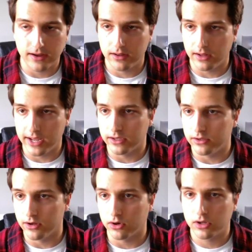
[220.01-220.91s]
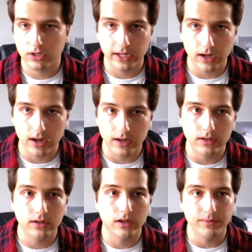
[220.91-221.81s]
like you know Click, uh,
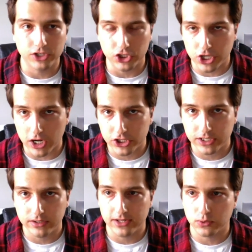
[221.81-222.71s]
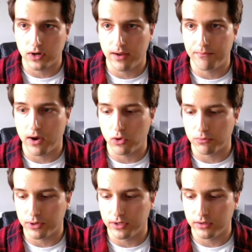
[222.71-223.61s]
Commission Junction. That's one I'm, i work
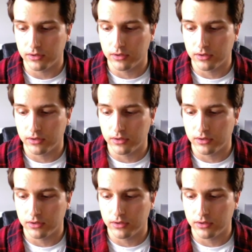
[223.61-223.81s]
pretty